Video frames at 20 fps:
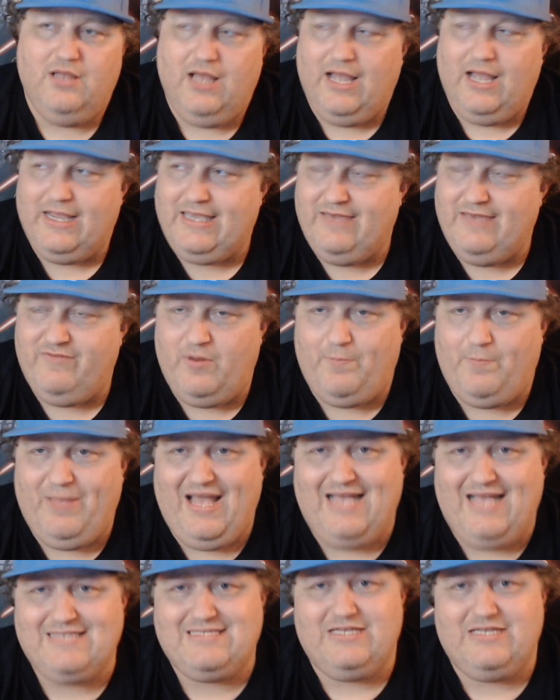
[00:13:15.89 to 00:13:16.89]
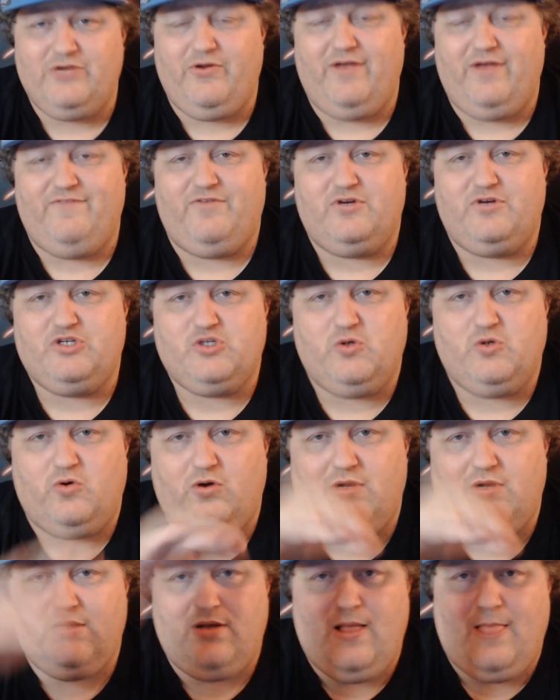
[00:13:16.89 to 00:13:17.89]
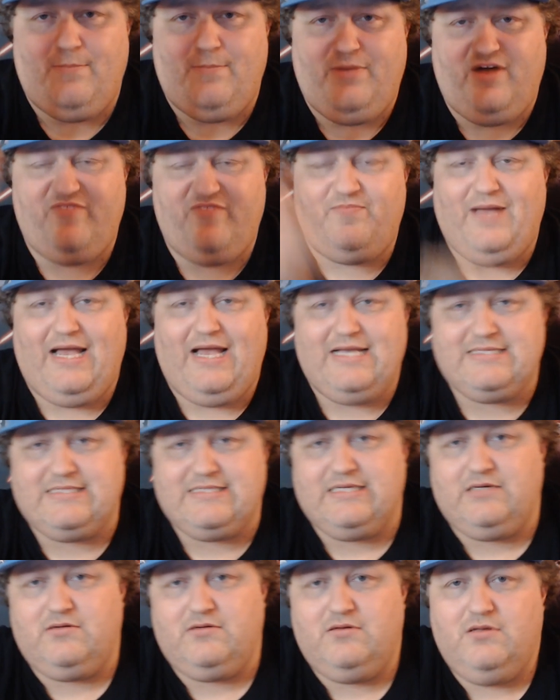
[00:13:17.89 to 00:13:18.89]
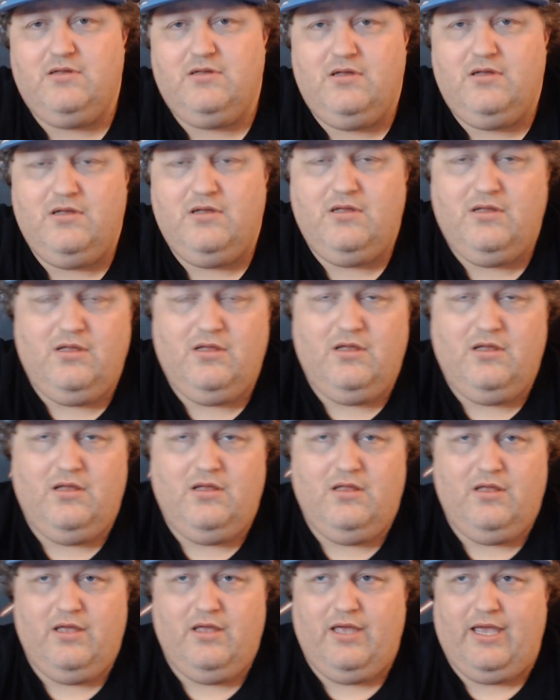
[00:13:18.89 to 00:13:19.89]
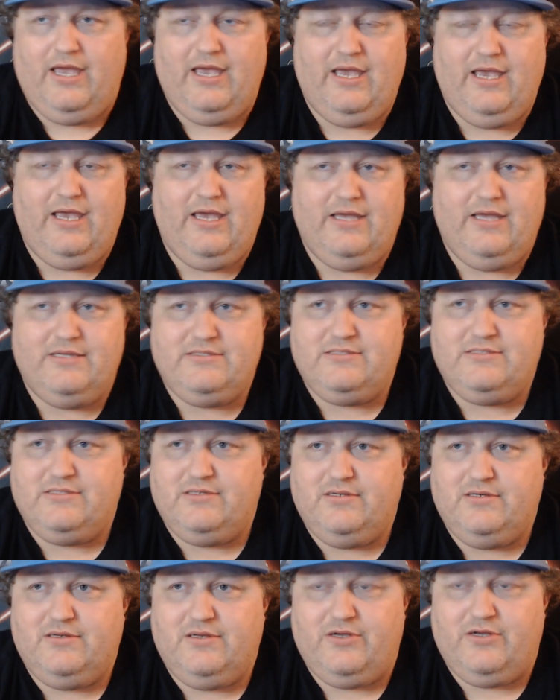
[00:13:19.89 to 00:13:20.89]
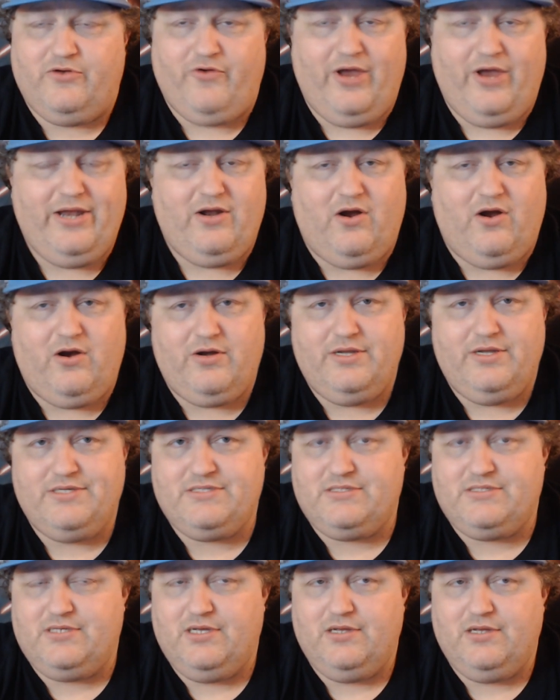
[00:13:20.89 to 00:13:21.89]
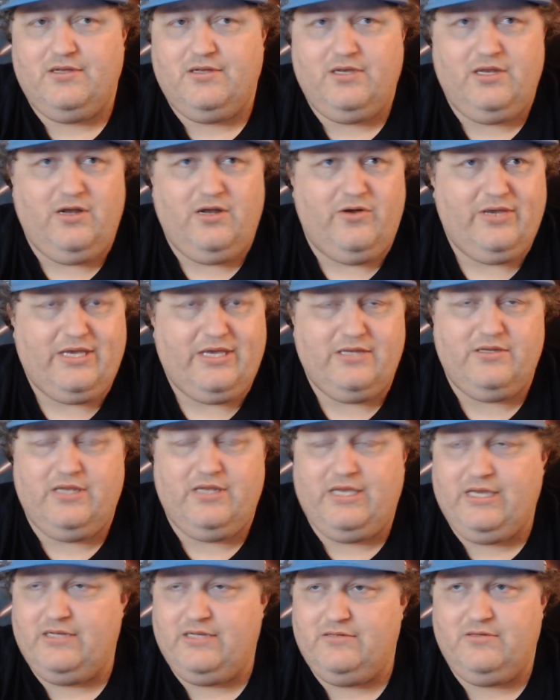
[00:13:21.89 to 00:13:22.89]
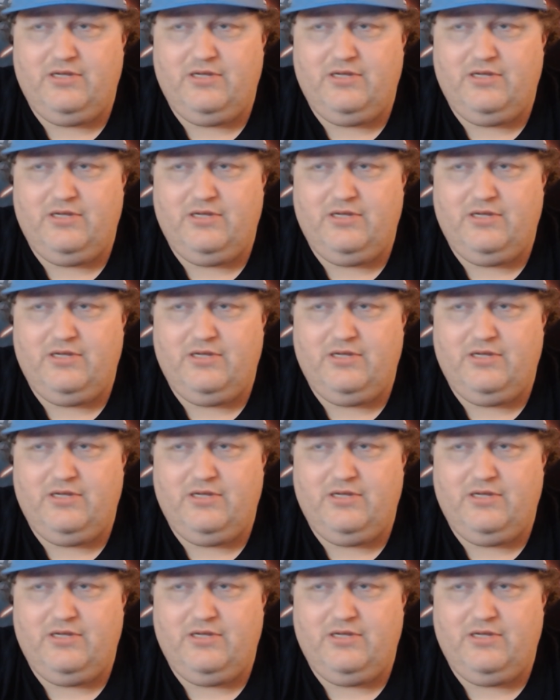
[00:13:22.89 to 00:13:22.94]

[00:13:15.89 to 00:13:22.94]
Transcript: I give it a passing grade for sure, above passing, and great artist. He could